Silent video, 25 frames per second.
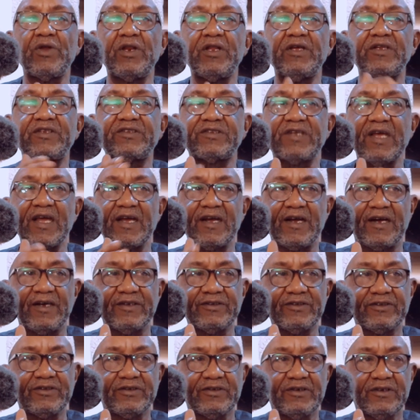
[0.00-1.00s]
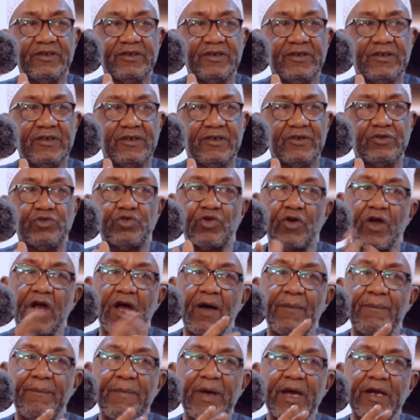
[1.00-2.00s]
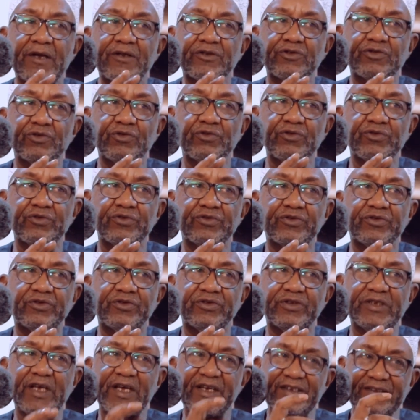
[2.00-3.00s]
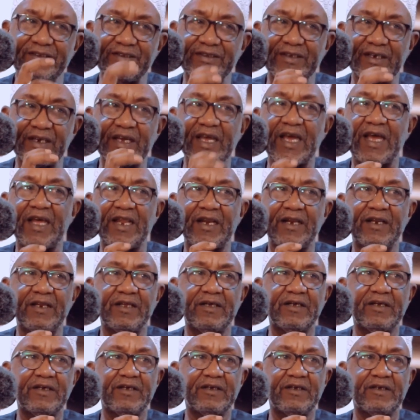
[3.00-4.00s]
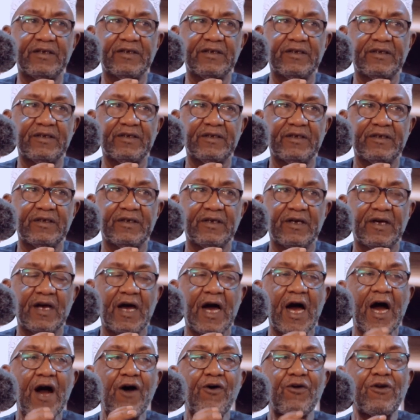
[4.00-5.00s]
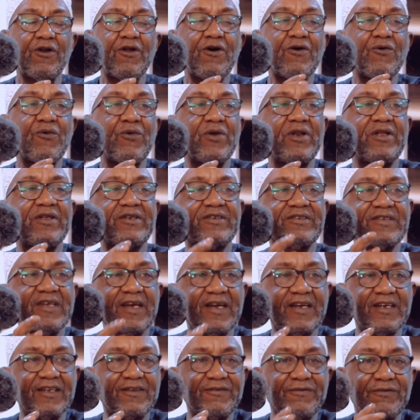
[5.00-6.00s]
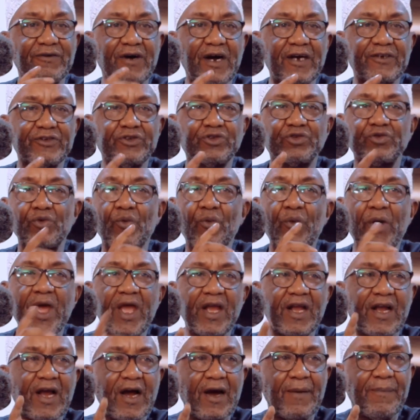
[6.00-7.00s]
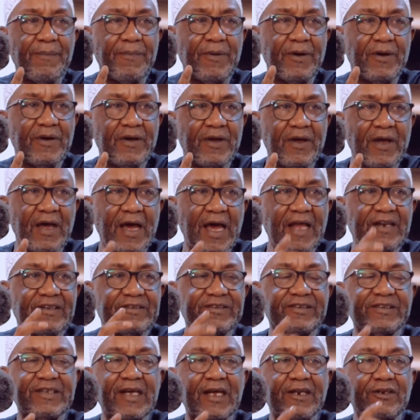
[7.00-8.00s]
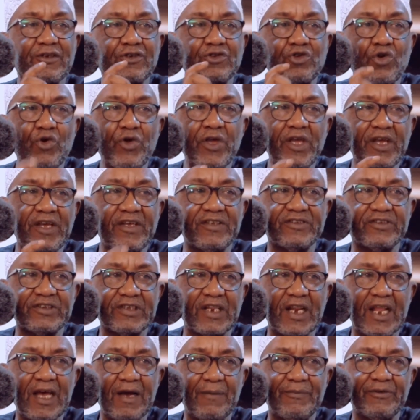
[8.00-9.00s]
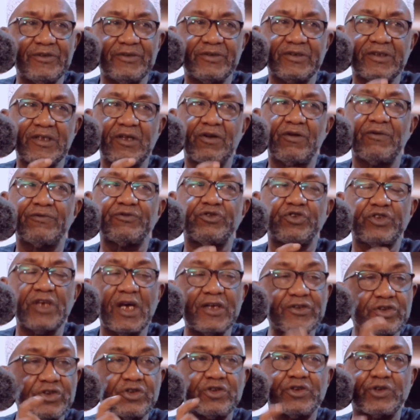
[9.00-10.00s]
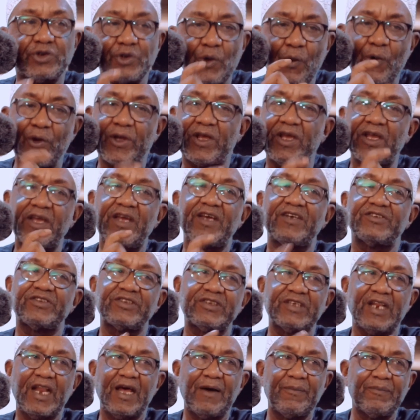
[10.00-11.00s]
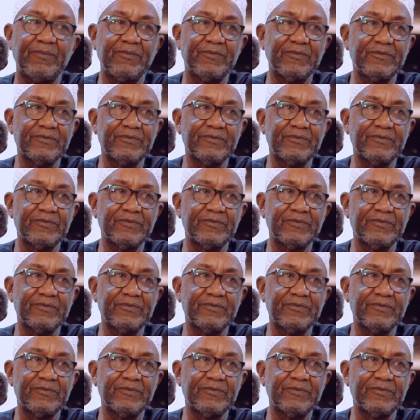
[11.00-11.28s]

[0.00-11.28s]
will it take us to come back to sense again? How long will it take us for us to wake up and start doing Islam instead of just talking Islam?